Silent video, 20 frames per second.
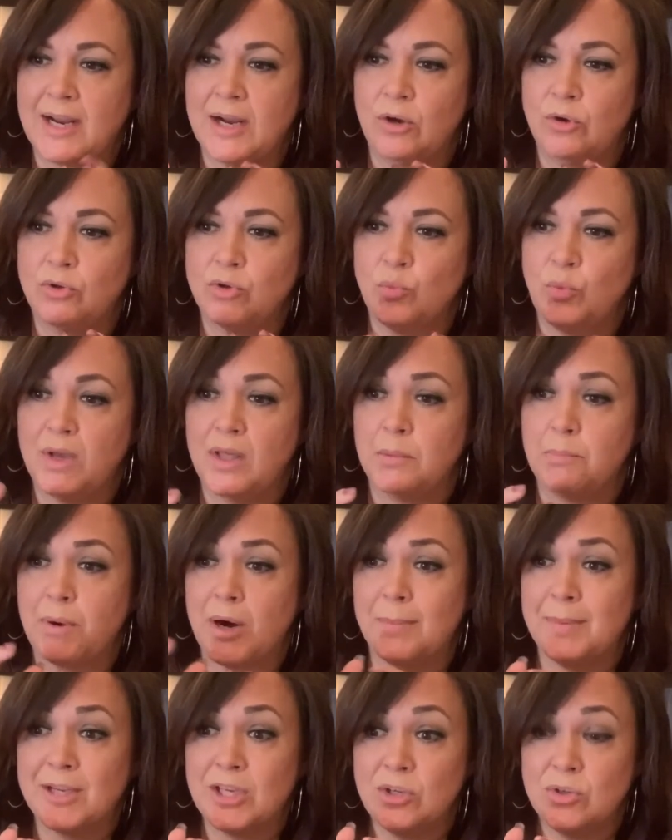out with
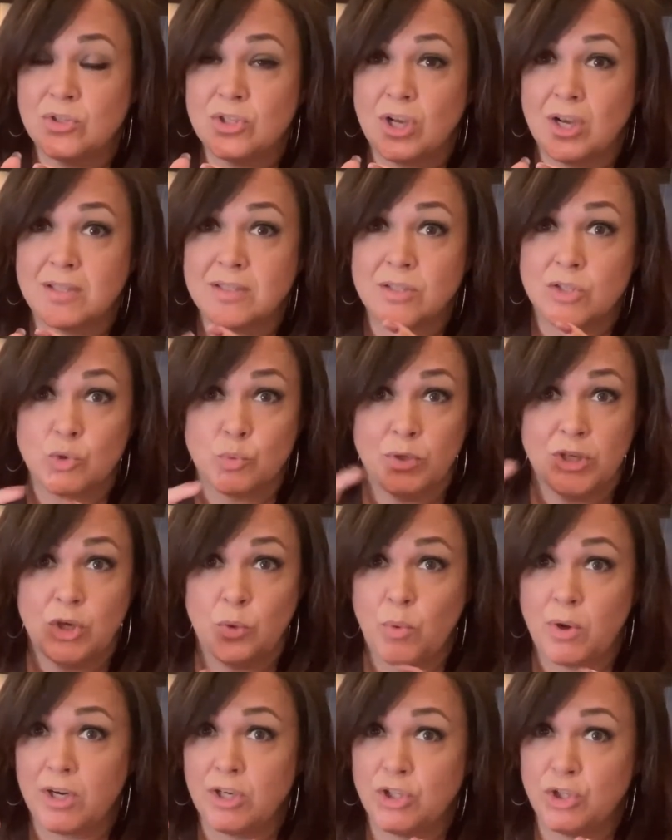barbecue sauces when
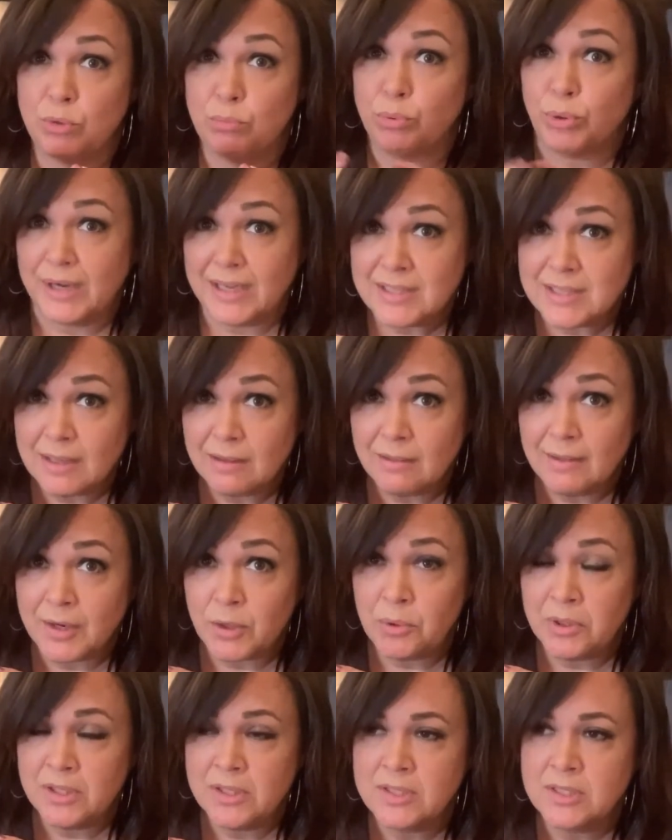you want to do braising
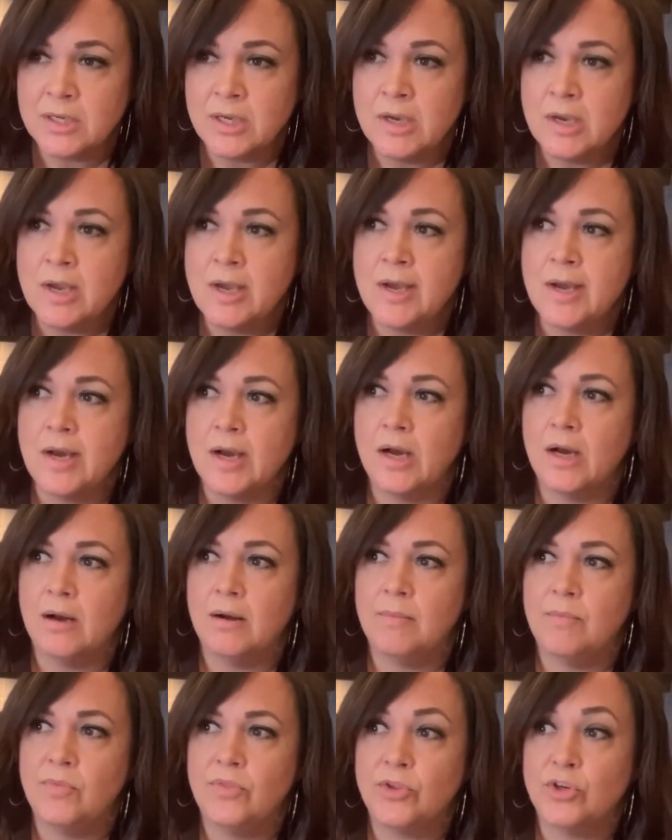liquids.
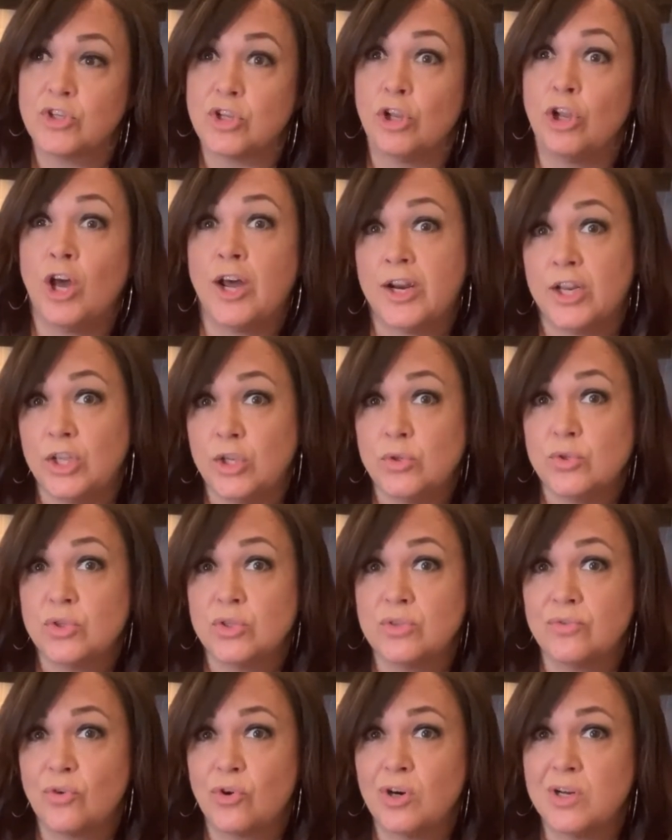There's a lot of
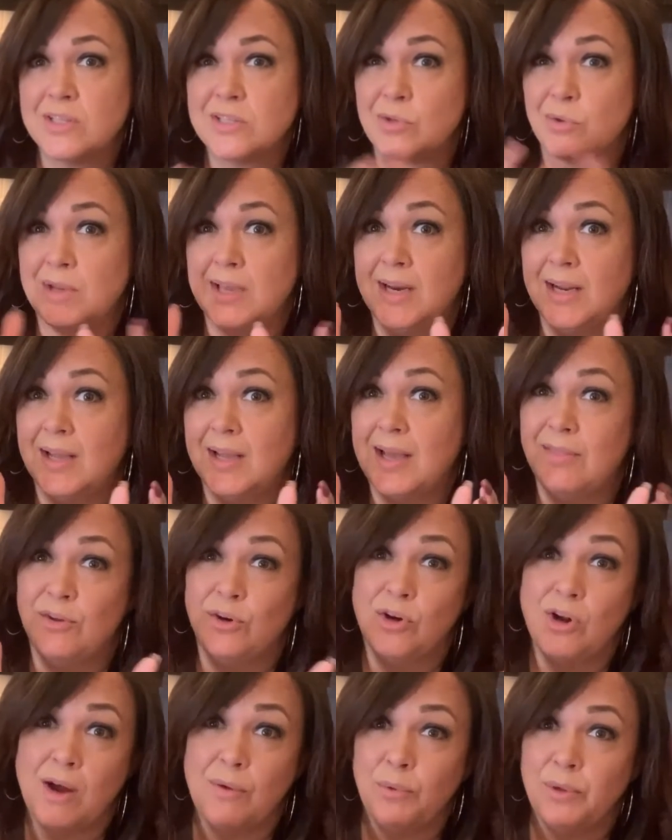uses for it, and
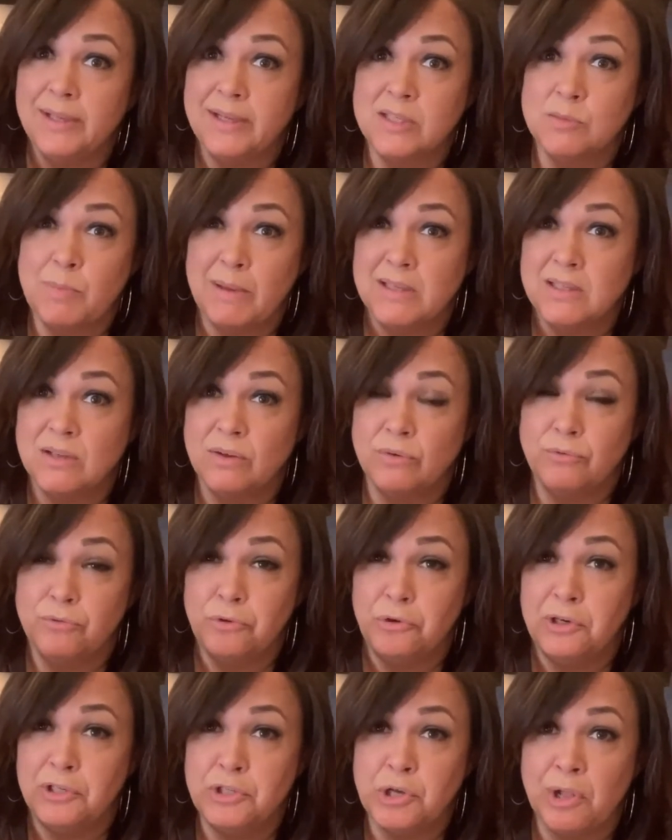they're not really expensive.
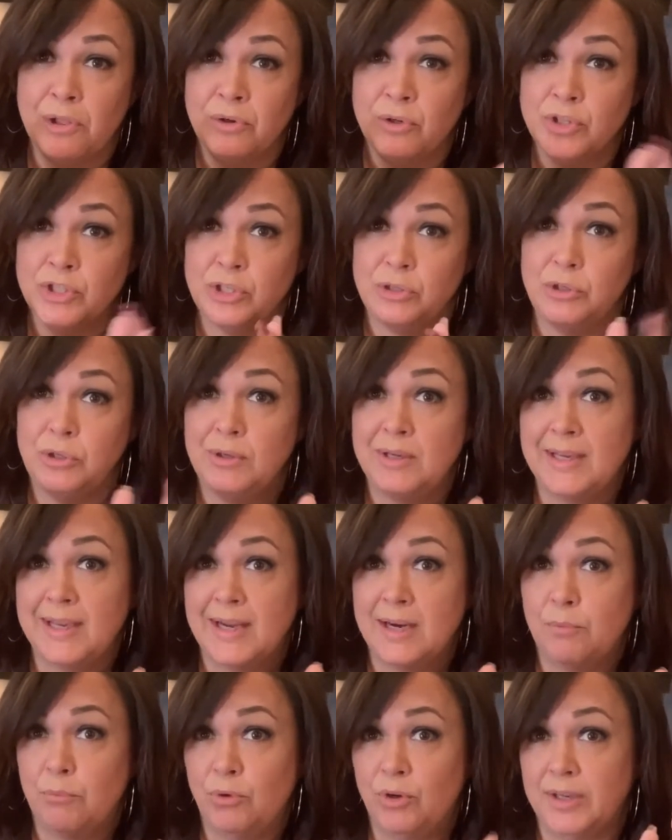For $1 or $2, you can
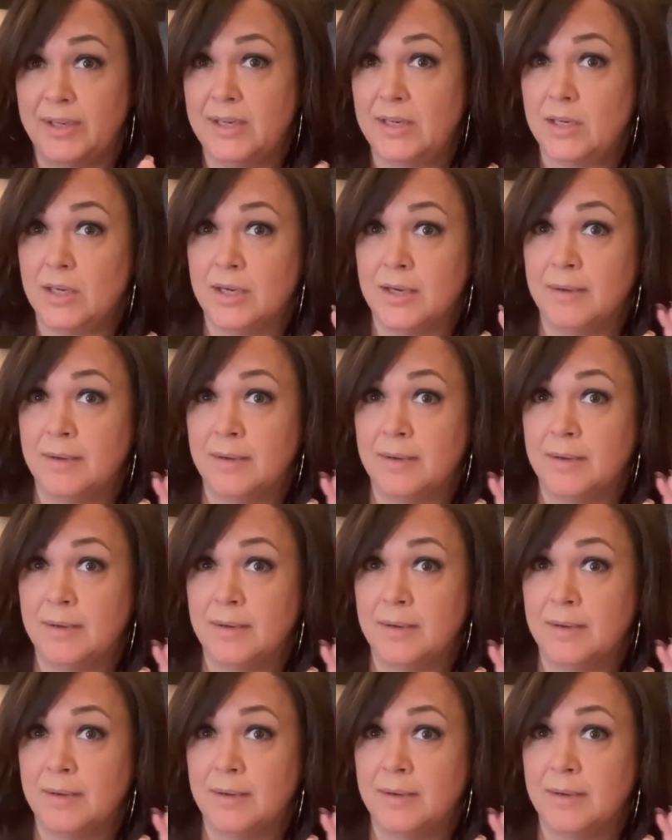get a really